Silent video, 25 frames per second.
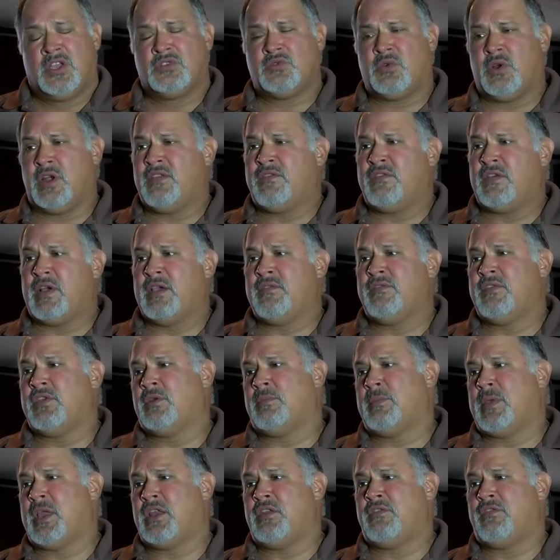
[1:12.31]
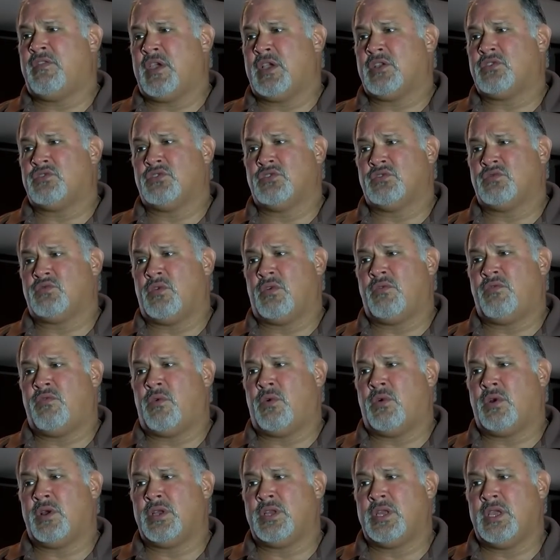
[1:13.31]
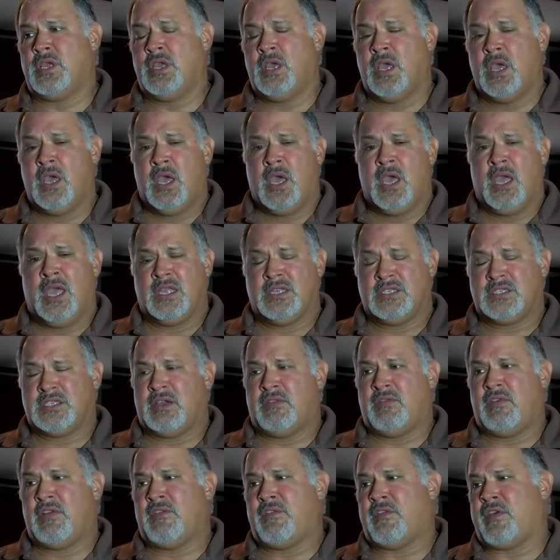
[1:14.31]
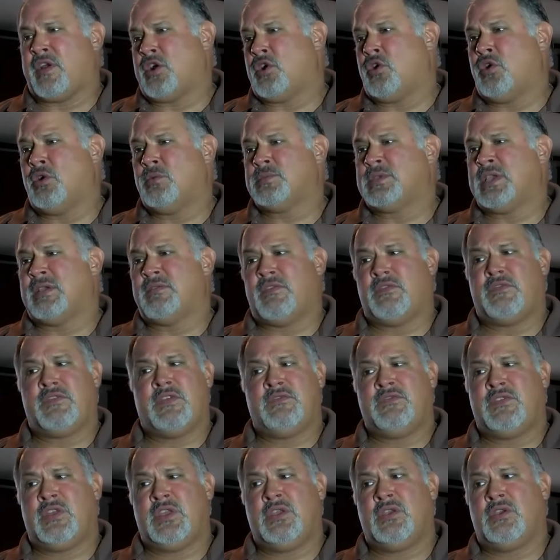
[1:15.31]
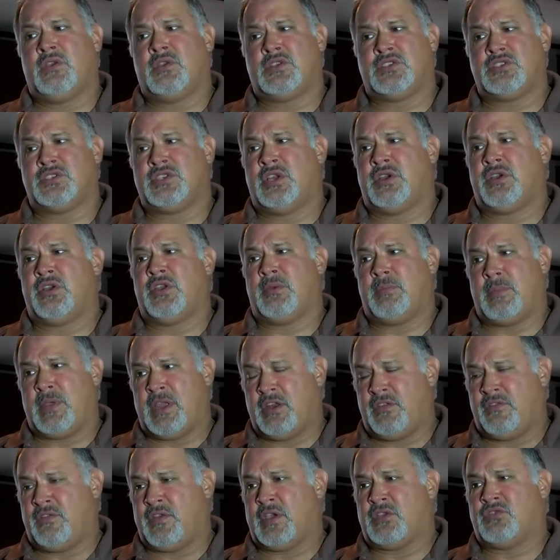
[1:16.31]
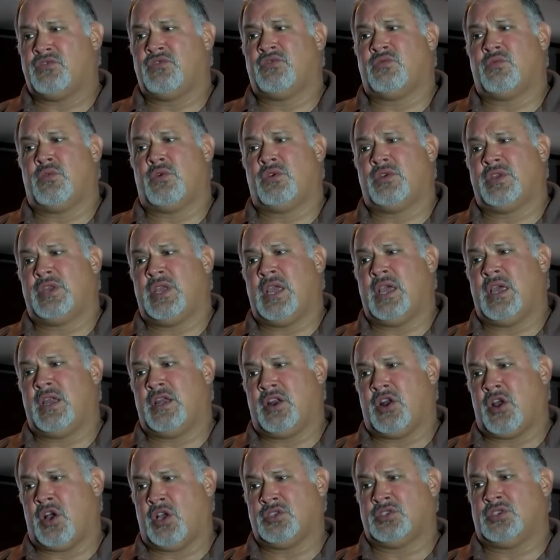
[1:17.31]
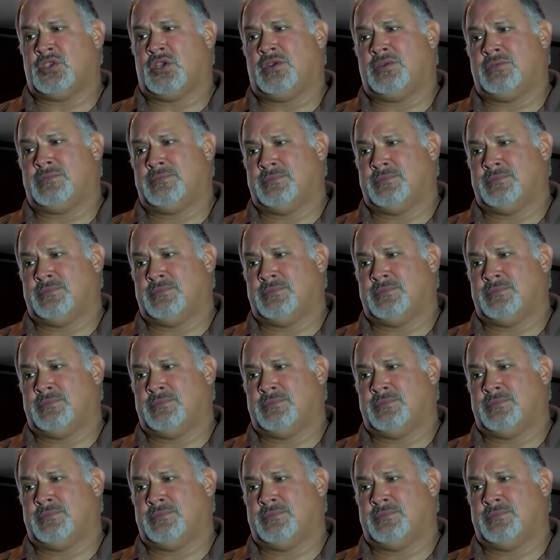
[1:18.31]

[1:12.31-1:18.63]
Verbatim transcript: 25-year manufacturer's roof warranty, and several of our homes have a 50-year exterior manufacturer's warranty on it also.